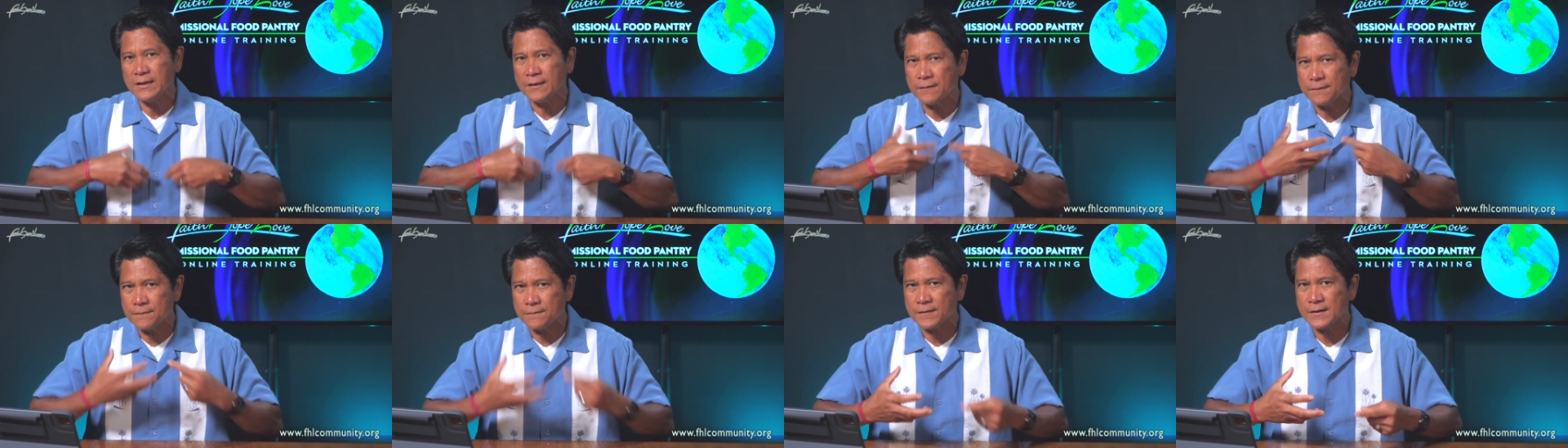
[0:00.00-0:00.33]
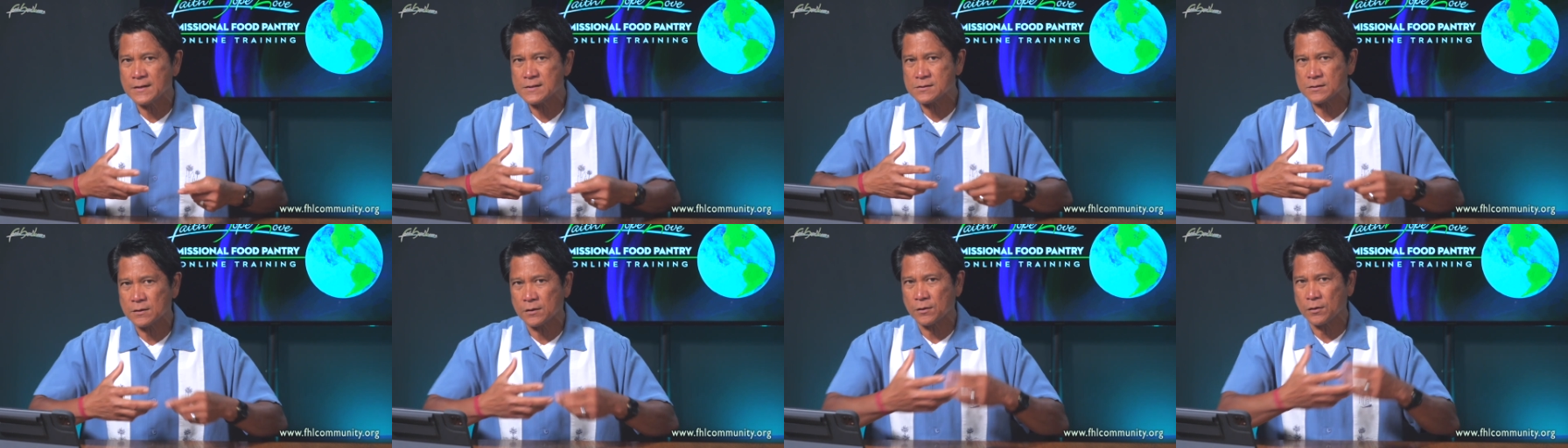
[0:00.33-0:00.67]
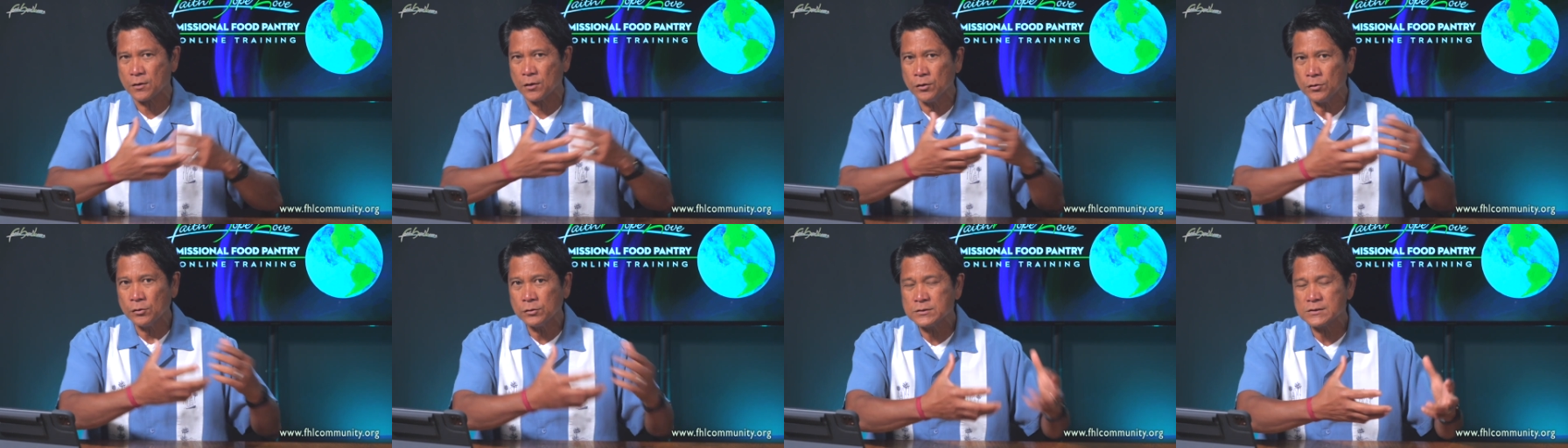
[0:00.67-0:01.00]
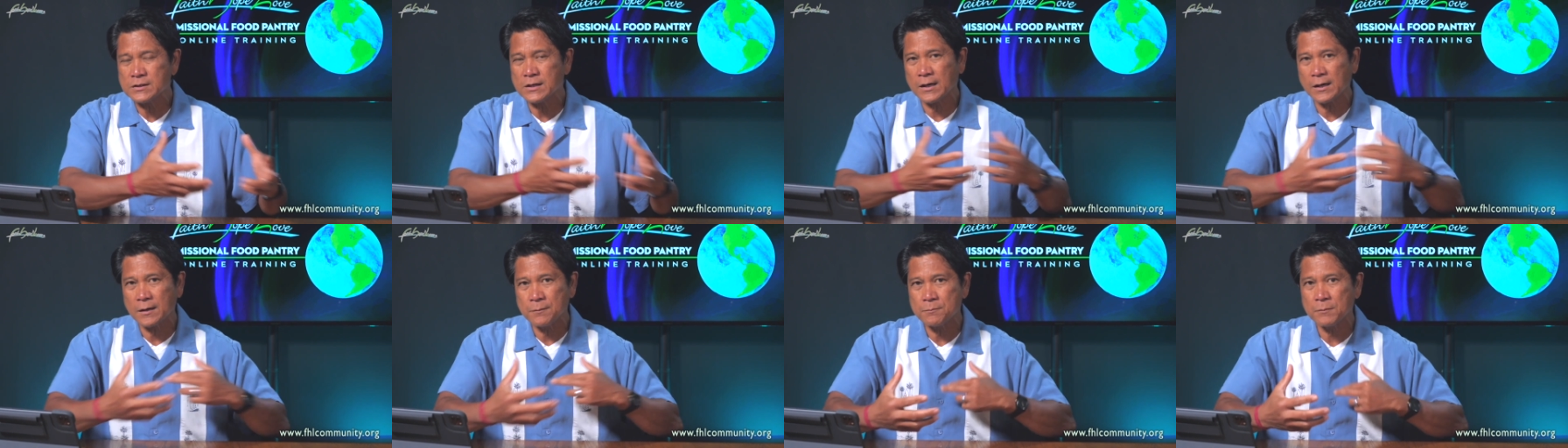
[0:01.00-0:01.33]
invest our own
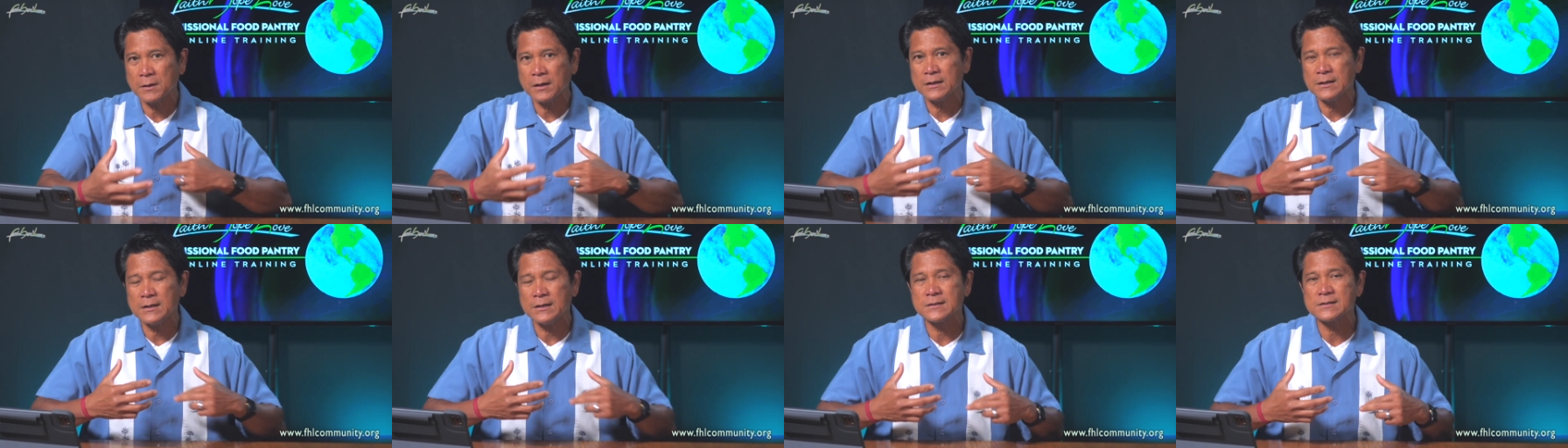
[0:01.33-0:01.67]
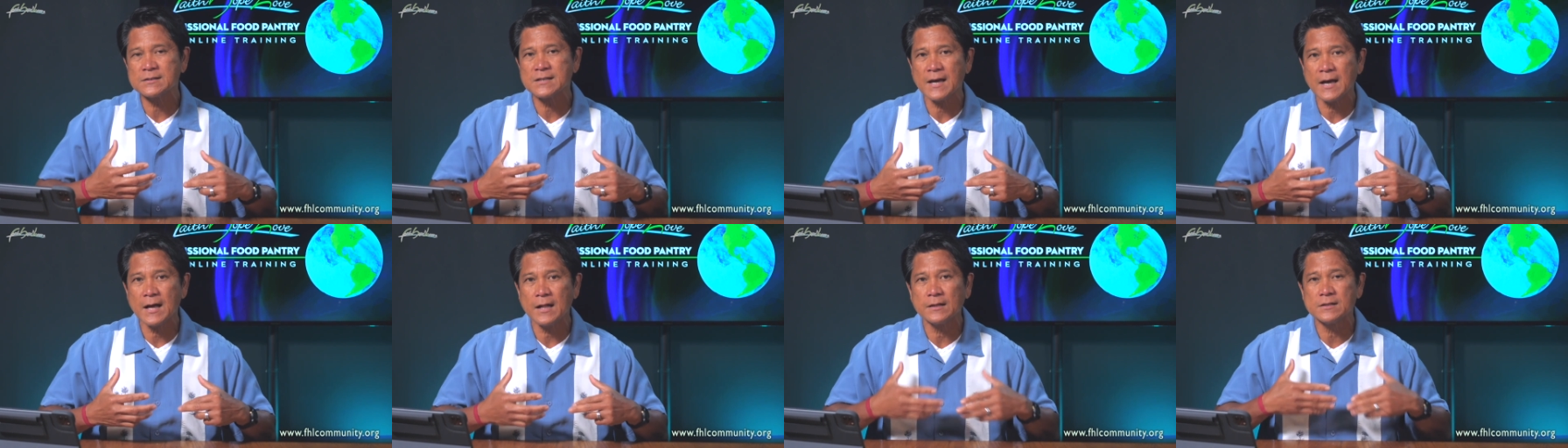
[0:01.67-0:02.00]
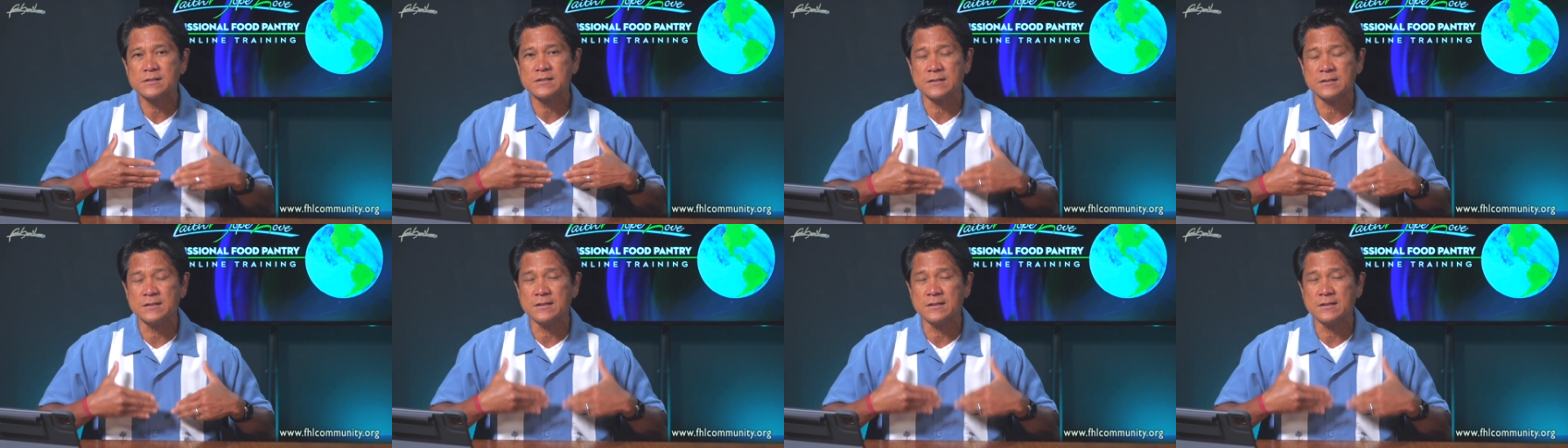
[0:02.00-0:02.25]
time, money, and talents,